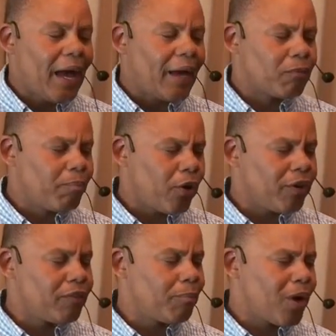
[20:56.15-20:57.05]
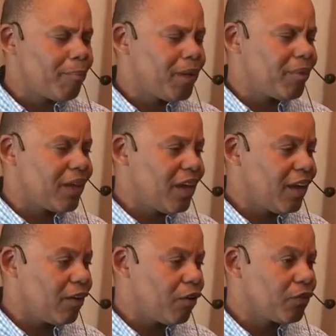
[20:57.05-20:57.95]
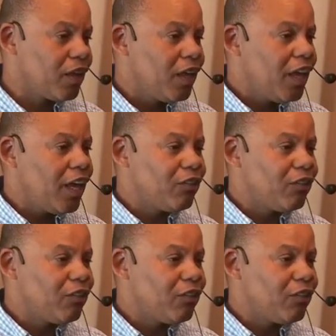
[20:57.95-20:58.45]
as part of the Department of Public Health,